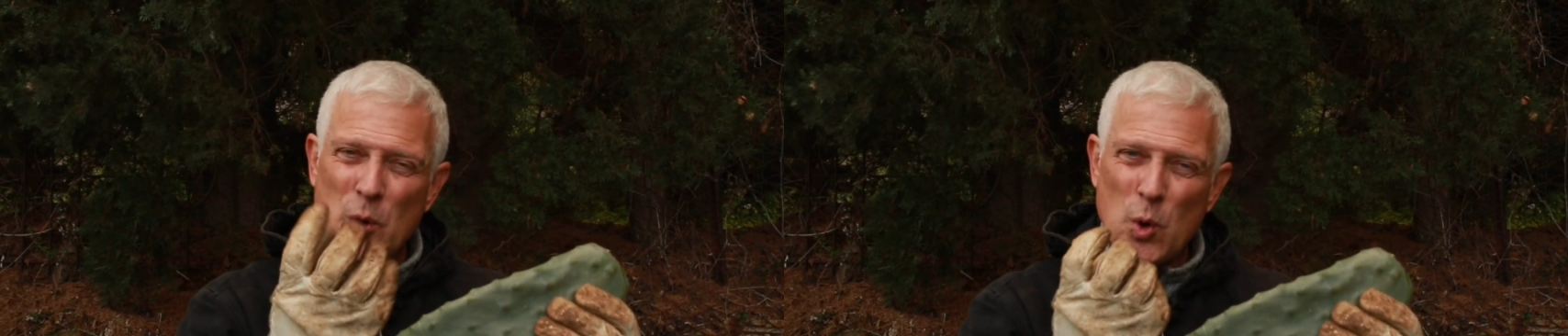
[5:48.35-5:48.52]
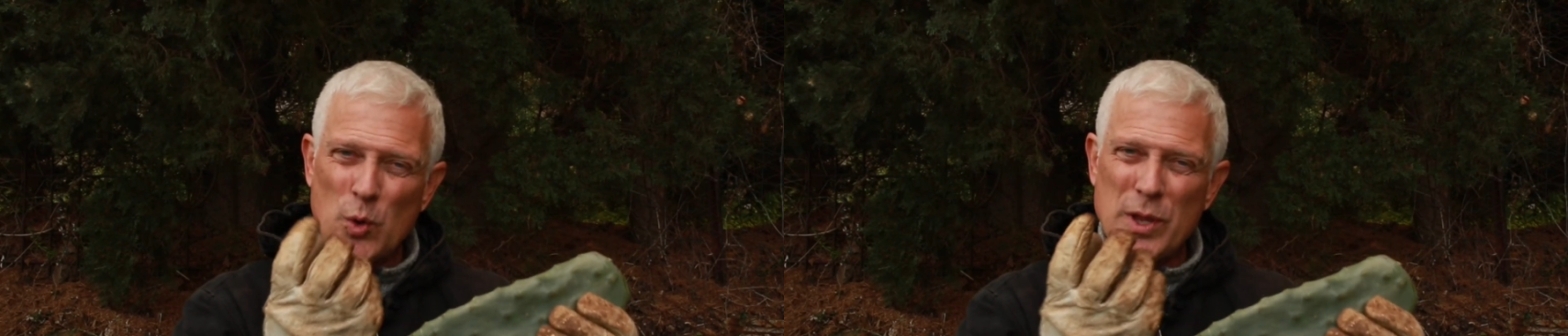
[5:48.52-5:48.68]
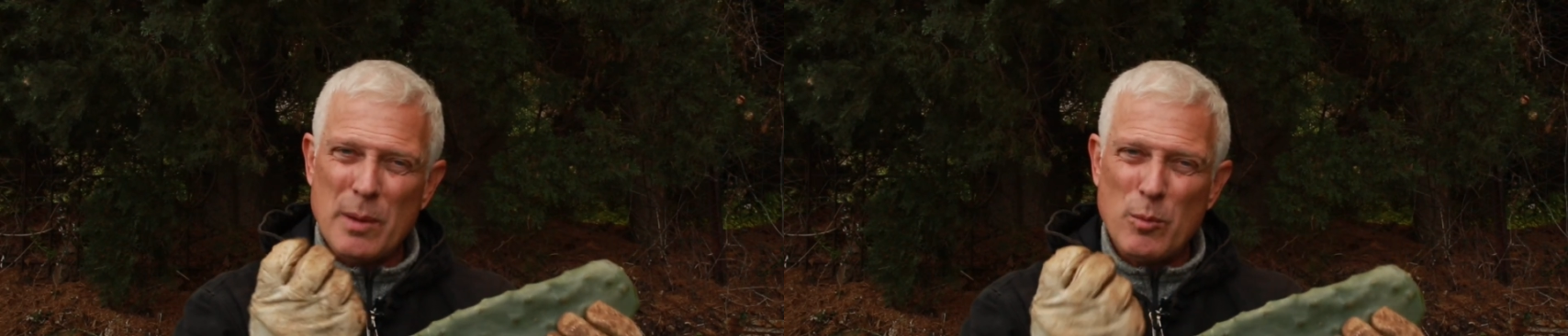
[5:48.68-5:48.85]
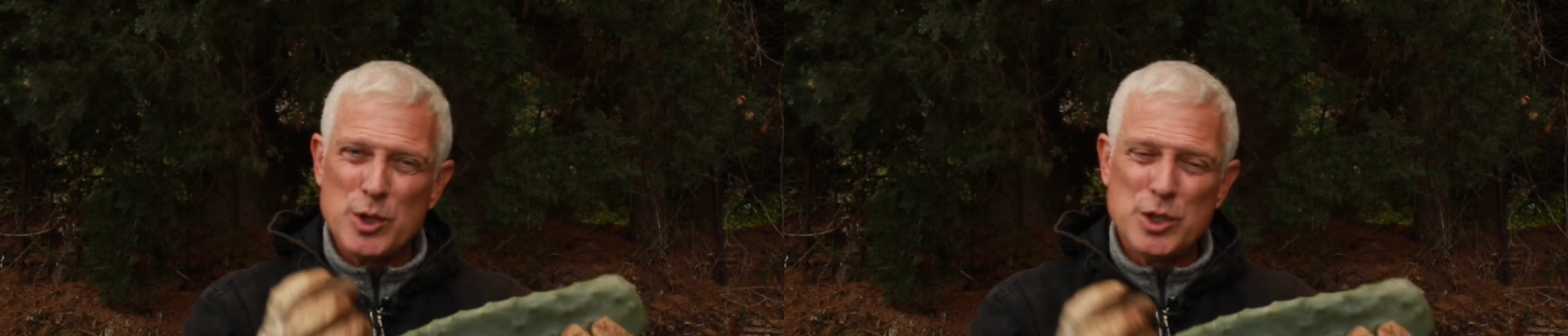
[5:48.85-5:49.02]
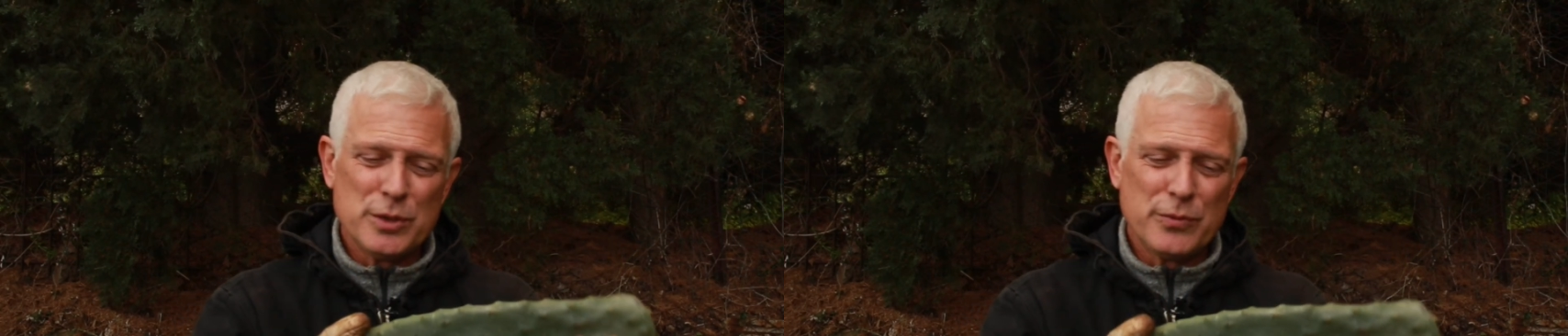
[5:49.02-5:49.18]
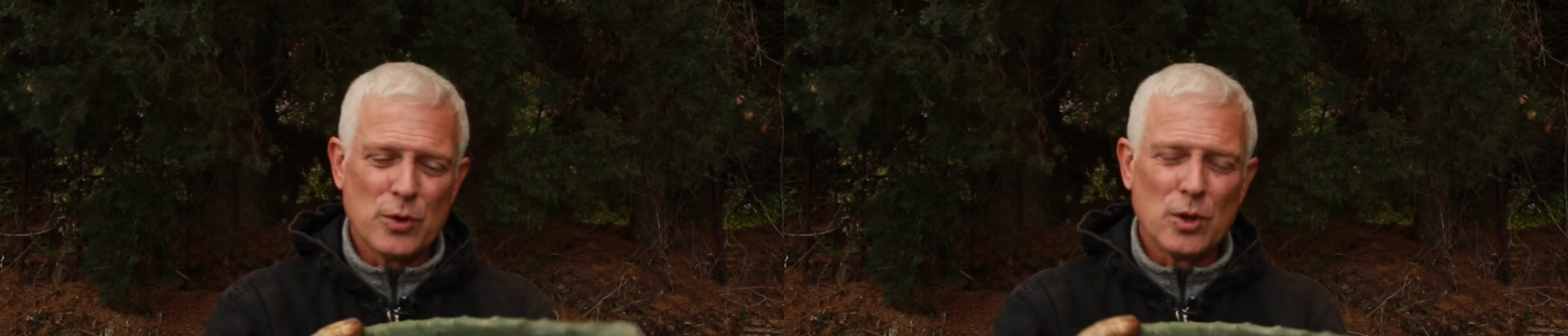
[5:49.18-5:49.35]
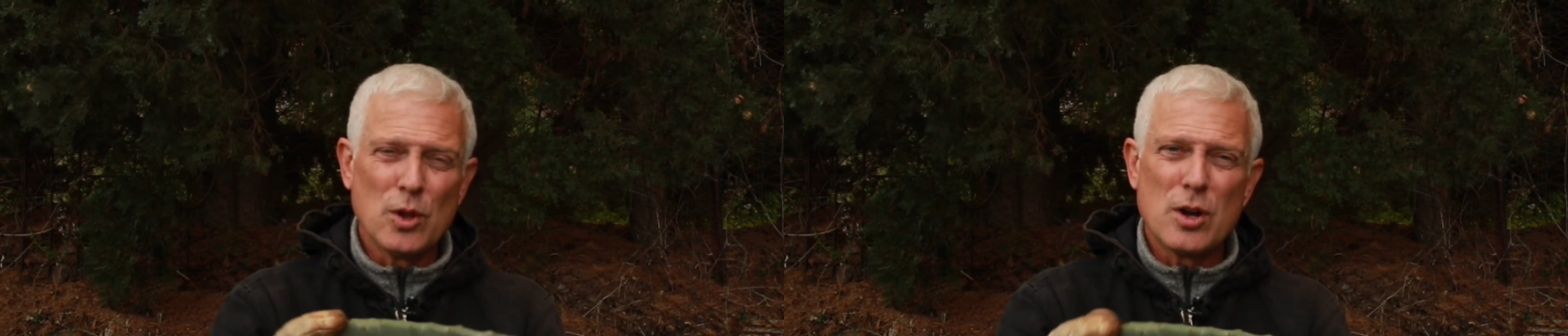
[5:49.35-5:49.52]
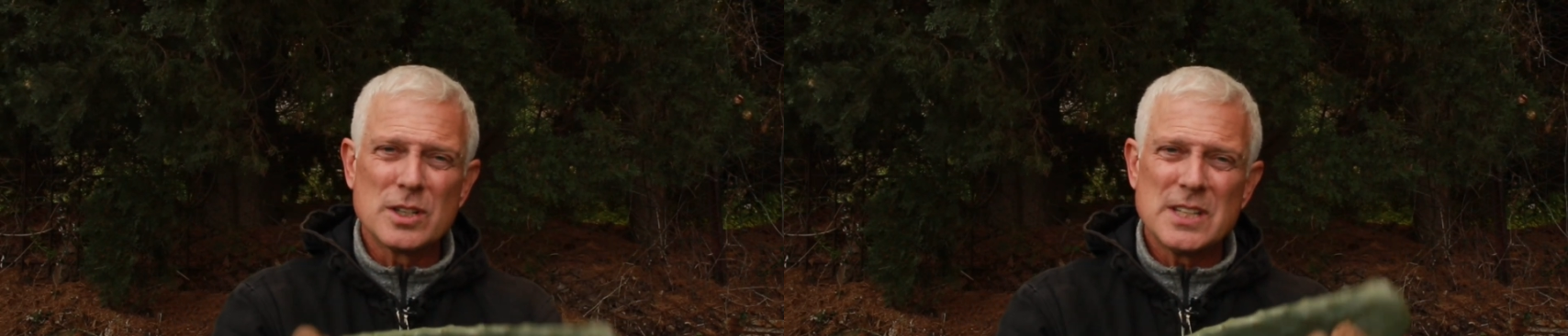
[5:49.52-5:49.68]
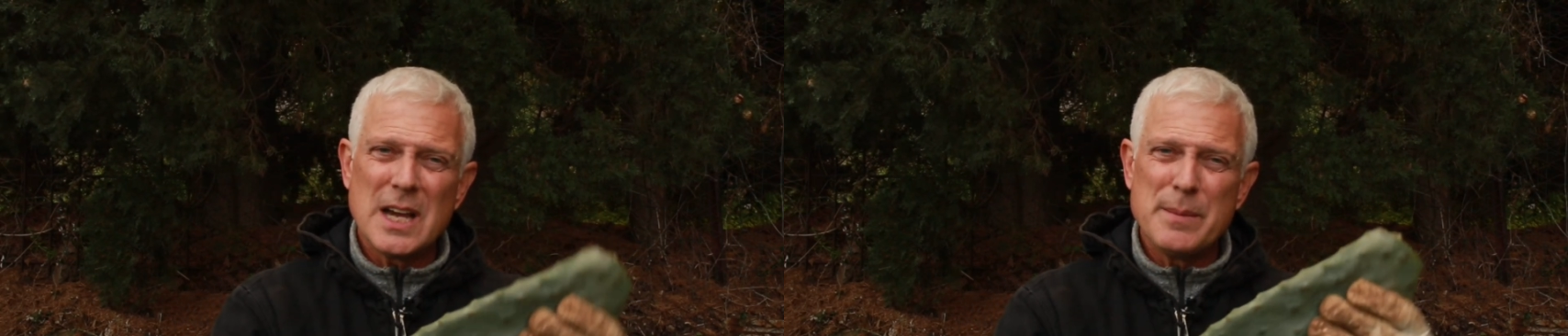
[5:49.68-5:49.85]
hold that moisture for a
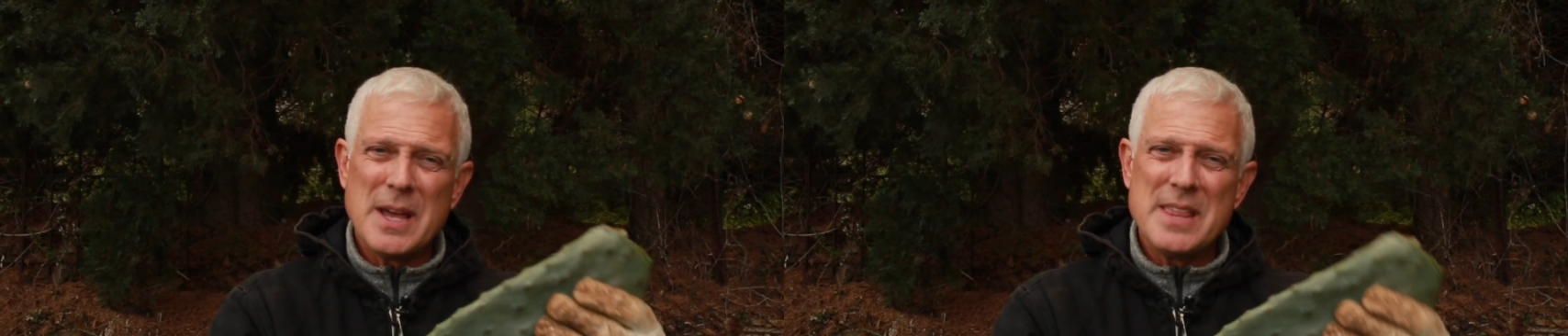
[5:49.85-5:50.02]
long time,